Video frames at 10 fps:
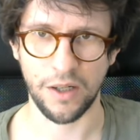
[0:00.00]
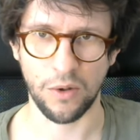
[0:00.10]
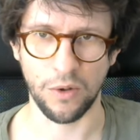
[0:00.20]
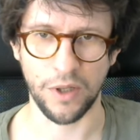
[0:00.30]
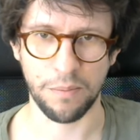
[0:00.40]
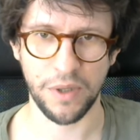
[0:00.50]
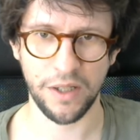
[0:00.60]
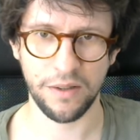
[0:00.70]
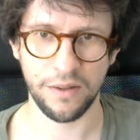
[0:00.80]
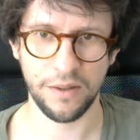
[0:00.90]
on
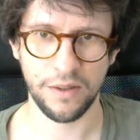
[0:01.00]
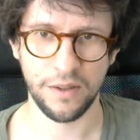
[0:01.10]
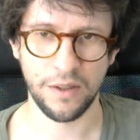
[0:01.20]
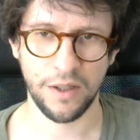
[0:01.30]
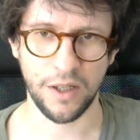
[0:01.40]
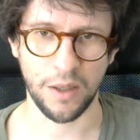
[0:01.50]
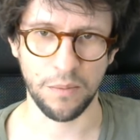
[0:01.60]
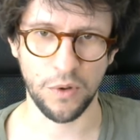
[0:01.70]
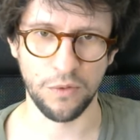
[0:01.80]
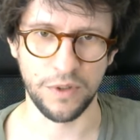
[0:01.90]
append,
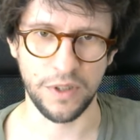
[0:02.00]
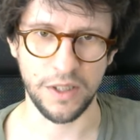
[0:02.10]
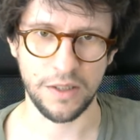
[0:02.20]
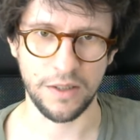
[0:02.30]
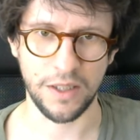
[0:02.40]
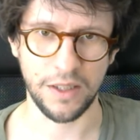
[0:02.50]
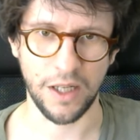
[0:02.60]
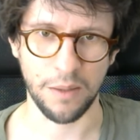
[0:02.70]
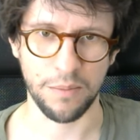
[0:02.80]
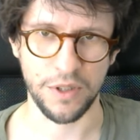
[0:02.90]
and both these need
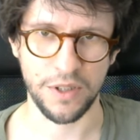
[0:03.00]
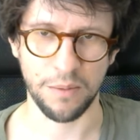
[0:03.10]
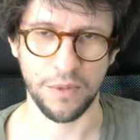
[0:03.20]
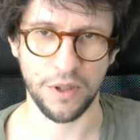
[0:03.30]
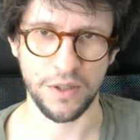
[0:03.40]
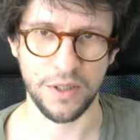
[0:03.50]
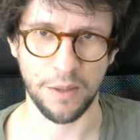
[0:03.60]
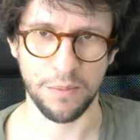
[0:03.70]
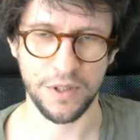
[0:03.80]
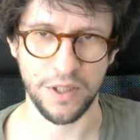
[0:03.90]
the ampersand because
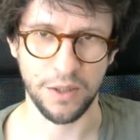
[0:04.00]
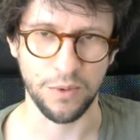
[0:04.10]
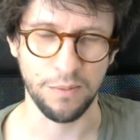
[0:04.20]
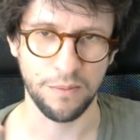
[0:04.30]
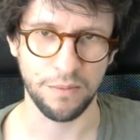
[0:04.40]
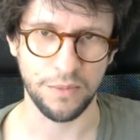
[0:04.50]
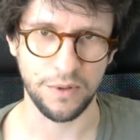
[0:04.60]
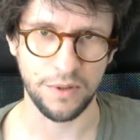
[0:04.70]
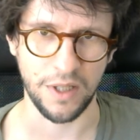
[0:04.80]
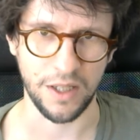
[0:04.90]
the ampersand will
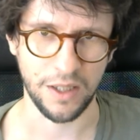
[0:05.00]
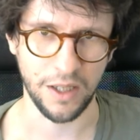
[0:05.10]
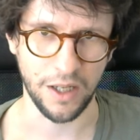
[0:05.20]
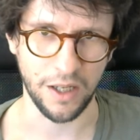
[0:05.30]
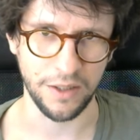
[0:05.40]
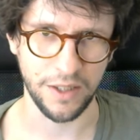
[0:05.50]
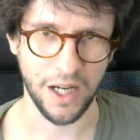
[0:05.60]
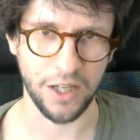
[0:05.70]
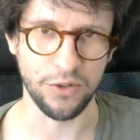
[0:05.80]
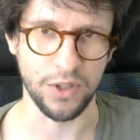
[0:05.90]
take the
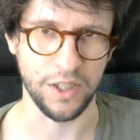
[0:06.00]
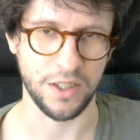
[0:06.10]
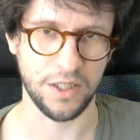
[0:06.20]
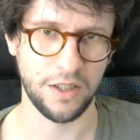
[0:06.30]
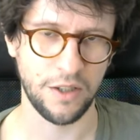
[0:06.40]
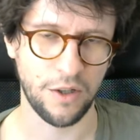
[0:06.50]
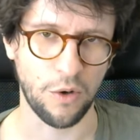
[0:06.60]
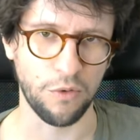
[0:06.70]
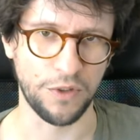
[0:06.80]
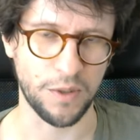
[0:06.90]
address
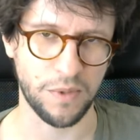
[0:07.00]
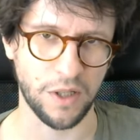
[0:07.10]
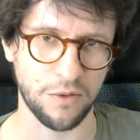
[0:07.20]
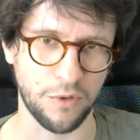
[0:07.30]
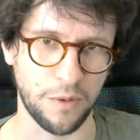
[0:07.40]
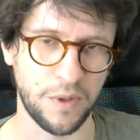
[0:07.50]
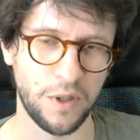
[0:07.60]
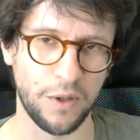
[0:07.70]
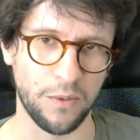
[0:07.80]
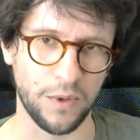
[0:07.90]
of this platform,
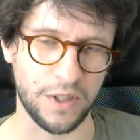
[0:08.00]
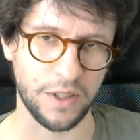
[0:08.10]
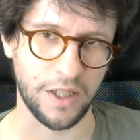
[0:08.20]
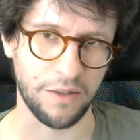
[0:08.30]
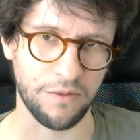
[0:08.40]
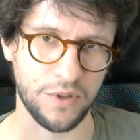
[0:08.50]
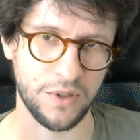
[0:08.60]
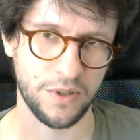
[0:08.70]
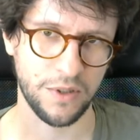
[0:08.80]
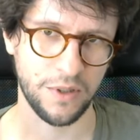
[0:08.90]
which
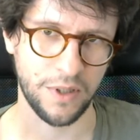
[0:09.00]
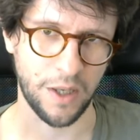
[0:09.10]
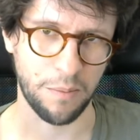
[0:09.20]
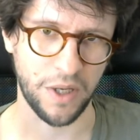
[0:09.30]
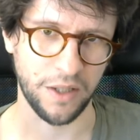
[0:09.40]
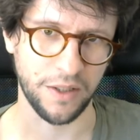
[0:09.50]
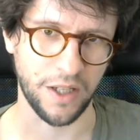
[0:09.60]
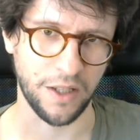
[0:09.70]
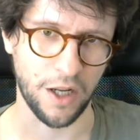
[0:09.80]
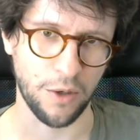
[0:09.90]
gives append
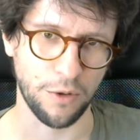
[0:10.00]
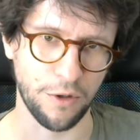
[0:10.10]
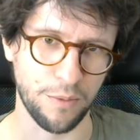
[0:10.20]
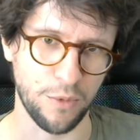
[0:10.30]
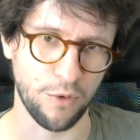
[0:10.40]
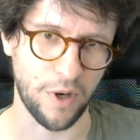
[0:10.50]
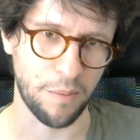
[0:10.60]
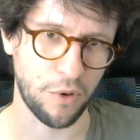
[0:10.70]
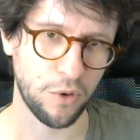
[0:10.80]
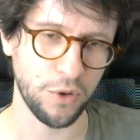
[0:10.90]
and unordered remove
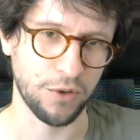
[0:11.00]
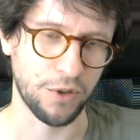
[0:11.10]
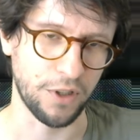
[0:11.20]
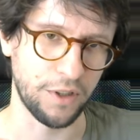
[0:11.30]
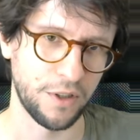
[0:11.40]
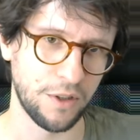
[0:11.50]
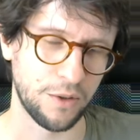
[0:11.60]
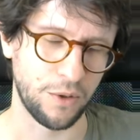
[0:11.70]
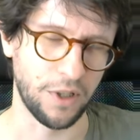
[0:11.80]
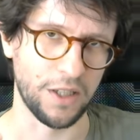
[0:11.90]
a pointer
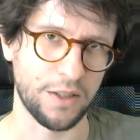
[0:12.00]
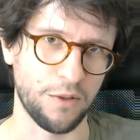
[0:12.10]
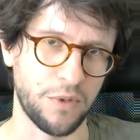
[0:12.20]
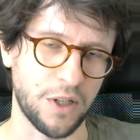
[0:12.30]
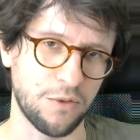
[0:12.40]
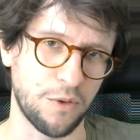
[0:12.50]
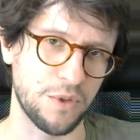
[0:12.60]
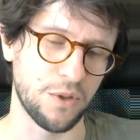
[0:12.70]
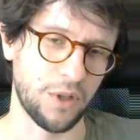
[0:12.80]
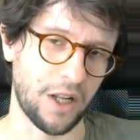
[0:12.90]
to the list of
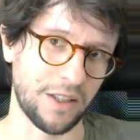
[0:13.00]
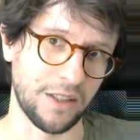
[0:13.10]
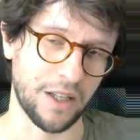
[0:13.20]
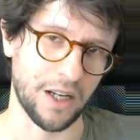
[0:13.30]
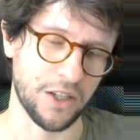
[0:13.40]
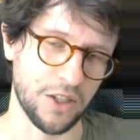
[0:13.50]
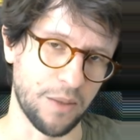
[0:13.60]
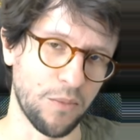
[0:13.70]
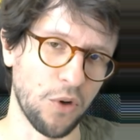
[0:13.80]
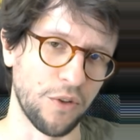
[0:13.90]
platforms so that it can
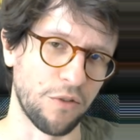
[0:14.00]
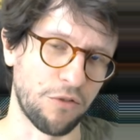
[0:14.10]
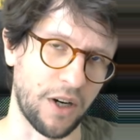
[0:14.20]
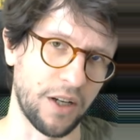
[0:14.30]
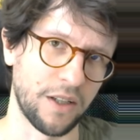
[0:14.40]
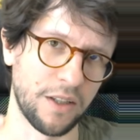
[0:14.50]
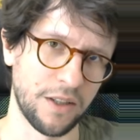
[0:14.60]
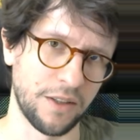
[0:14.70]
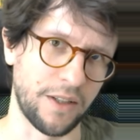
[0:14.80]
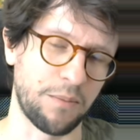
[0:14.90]
actually modify
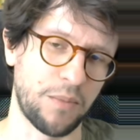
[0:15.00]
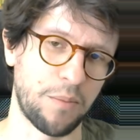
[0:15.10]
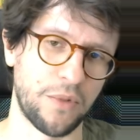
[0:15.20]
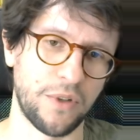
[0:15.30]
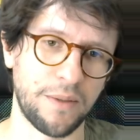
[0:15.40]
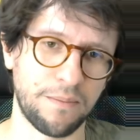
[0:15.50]
that memory.